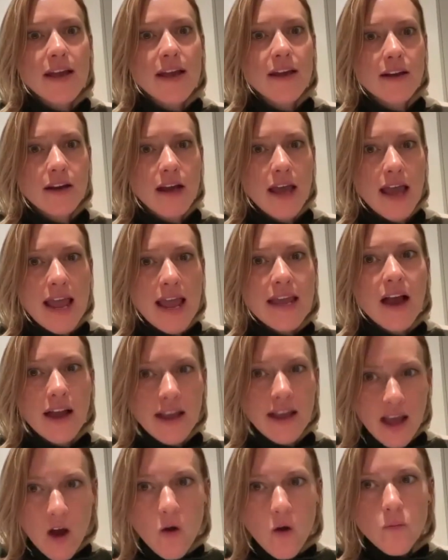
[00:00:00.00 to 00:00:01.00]
can AI
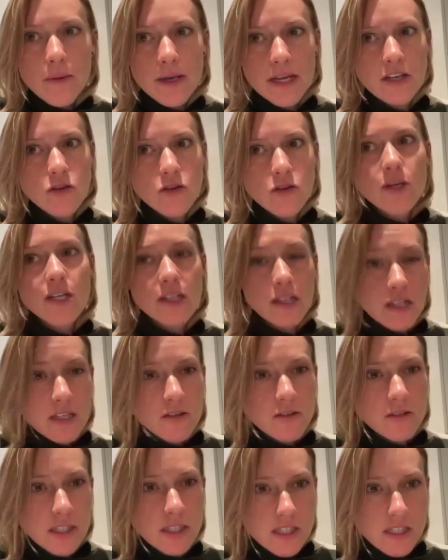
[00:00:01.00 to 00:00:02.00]
help me? And you can
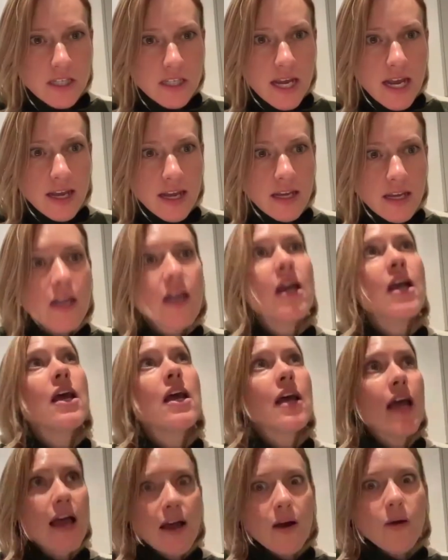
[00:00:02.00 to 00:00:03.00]
literally say,
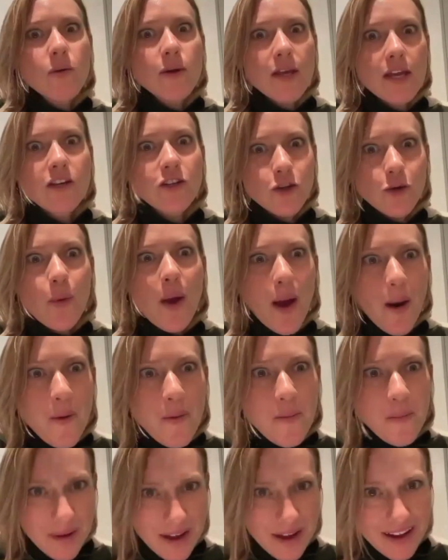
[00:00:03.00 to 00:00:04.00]
how can you
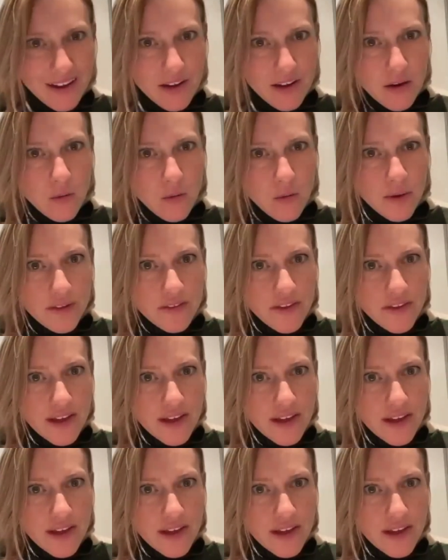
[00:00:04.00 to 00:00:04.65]
help me? with